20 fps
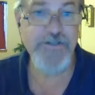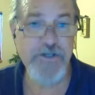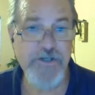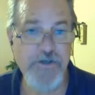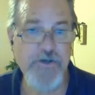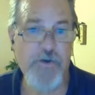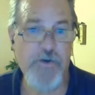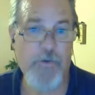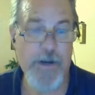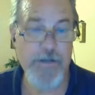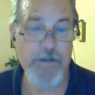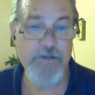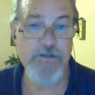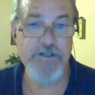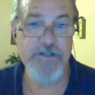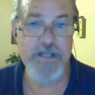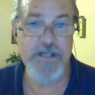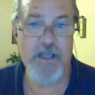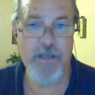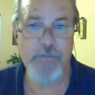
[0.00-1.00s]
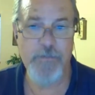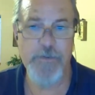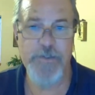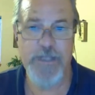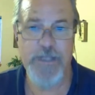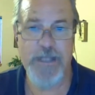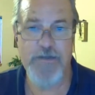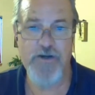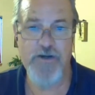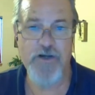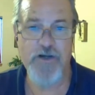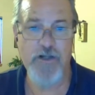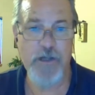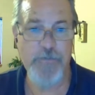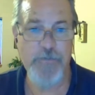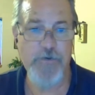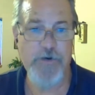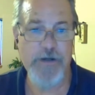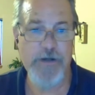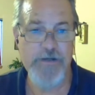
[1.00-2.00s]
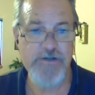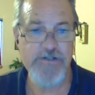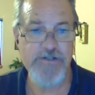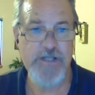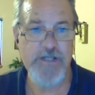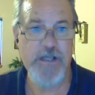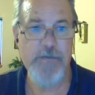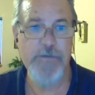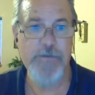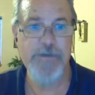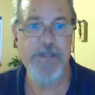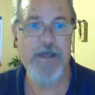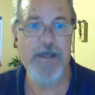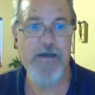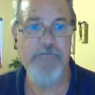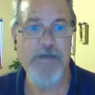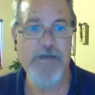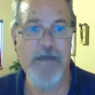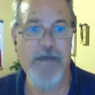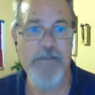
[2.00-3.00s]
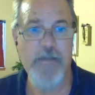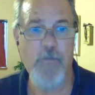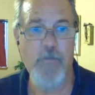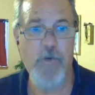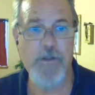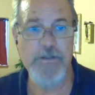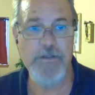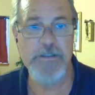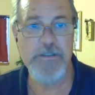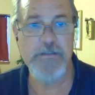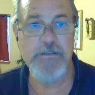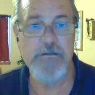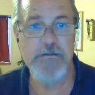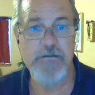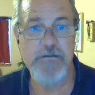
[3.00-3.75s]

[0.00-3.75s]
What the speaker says: your directors to help with that, your club directors to help with that, of how they want the